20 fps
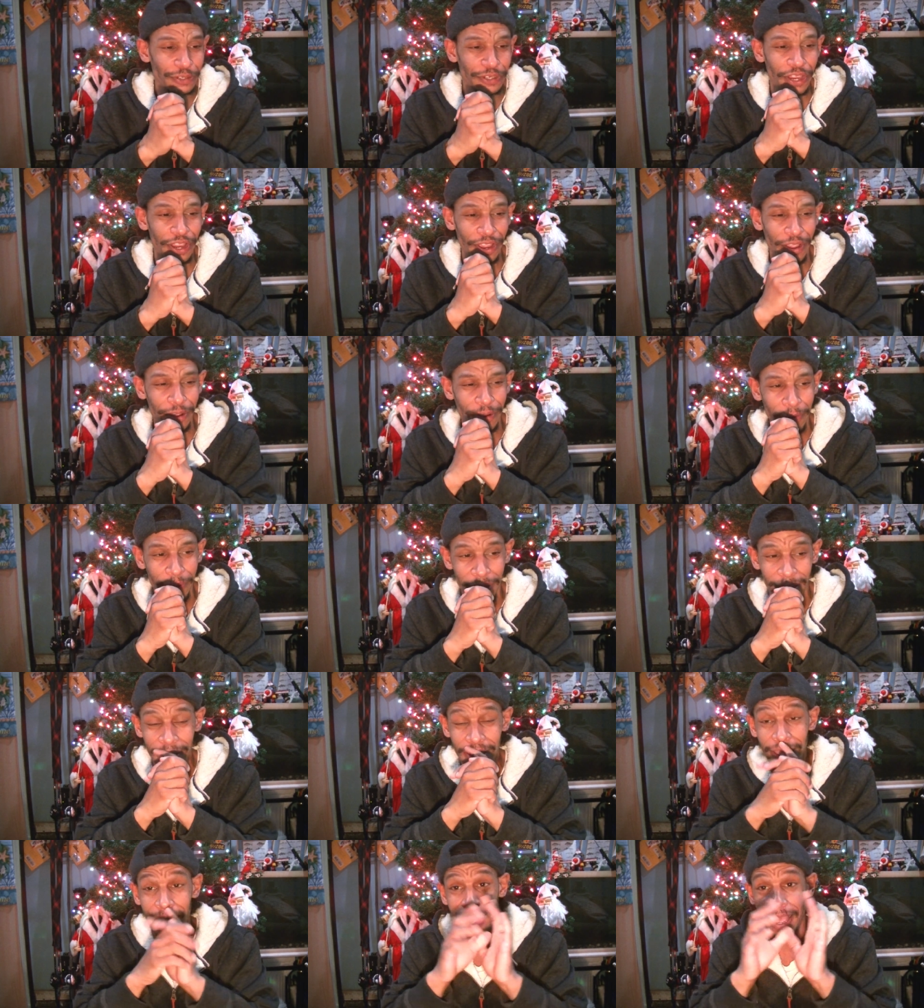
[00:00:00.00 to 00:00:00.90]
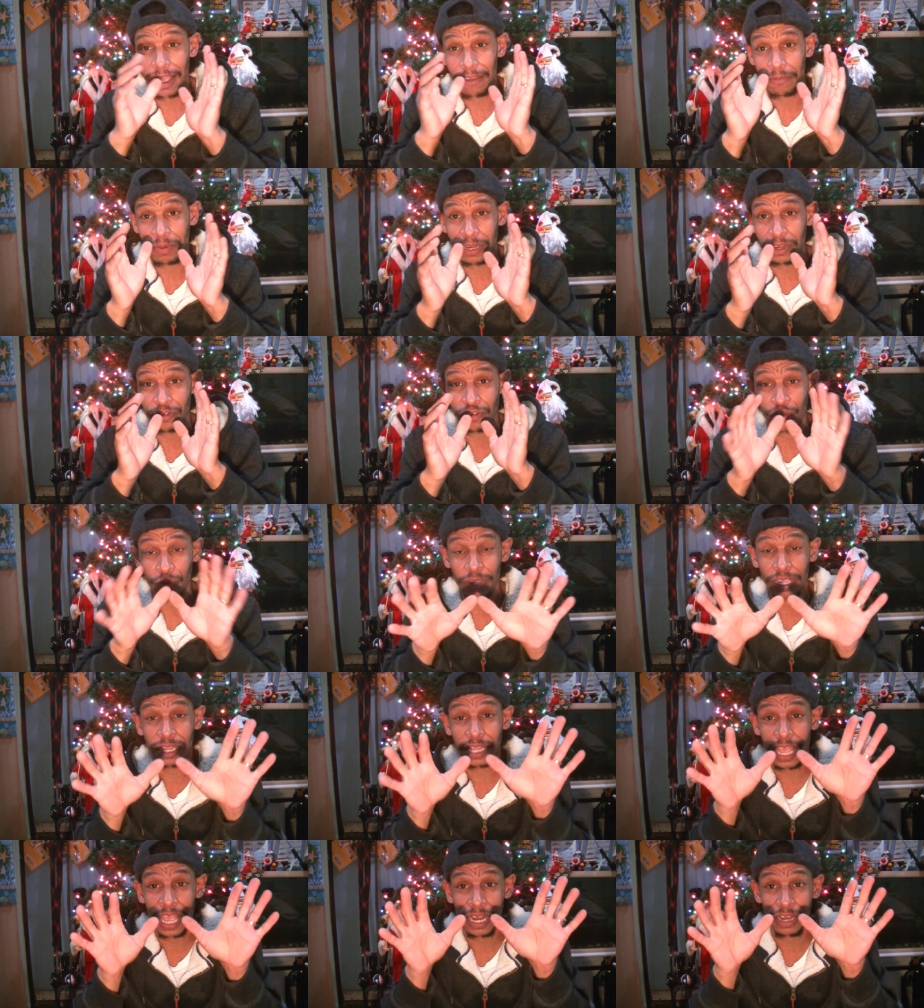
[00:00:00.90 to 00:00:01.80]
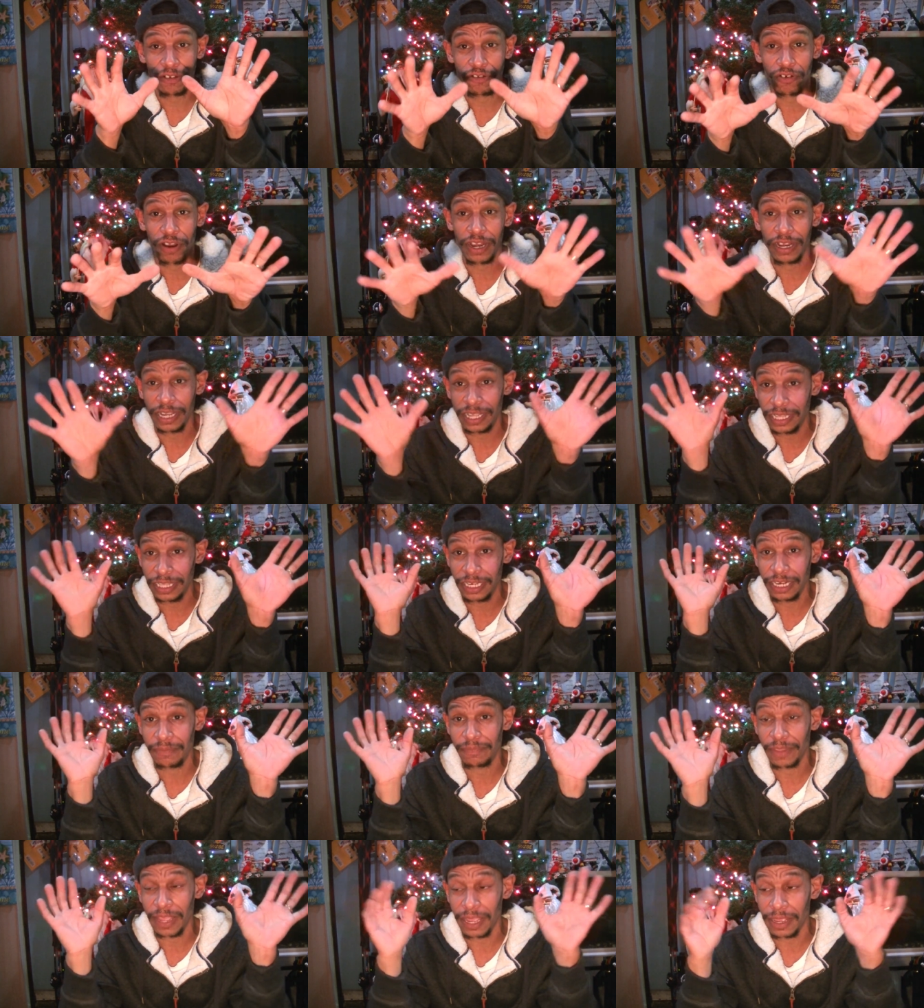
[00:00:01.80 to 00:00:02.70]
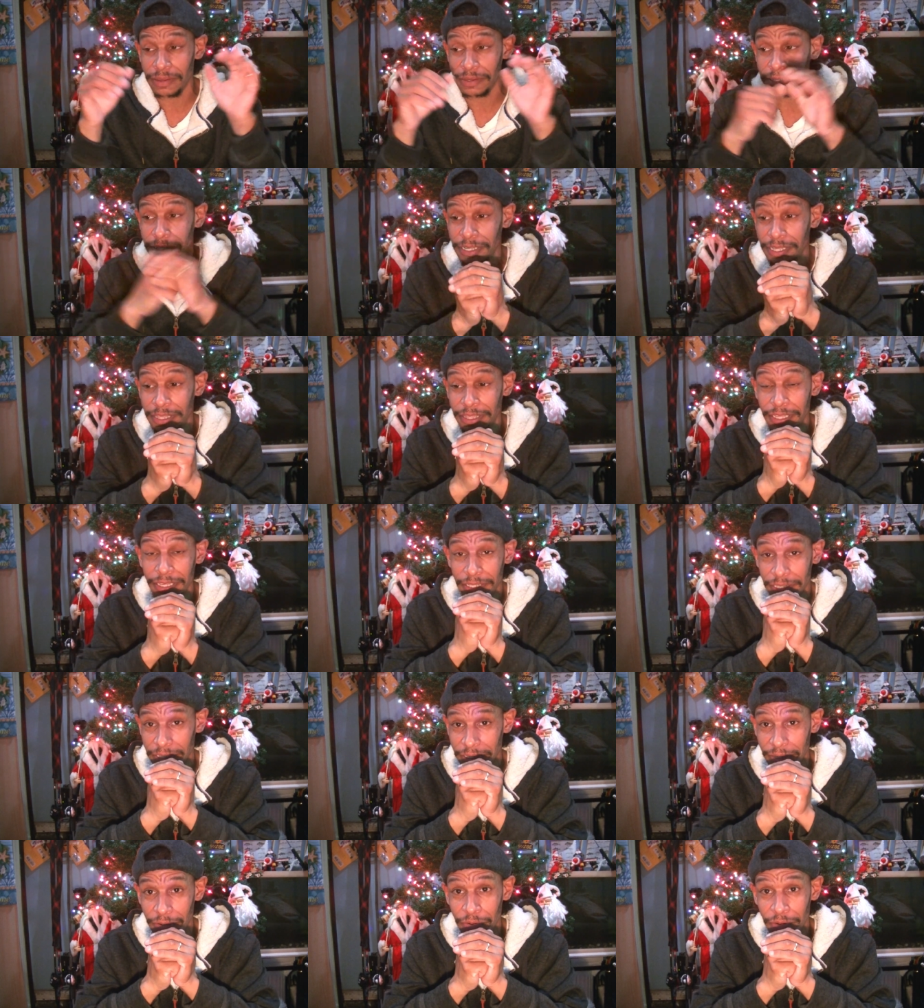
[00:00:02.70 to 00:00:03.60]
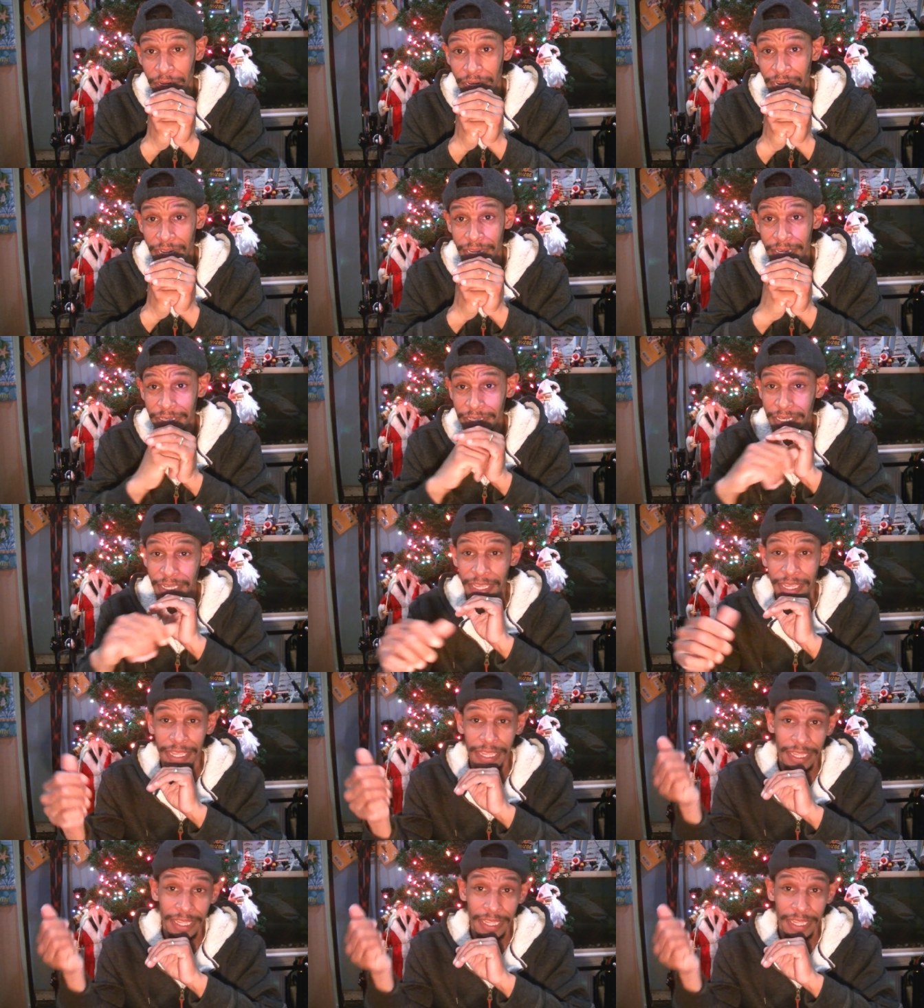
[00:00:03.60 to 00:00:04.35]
so uh, I've been enjoying that and trying to clean up the house and get things uh, organized.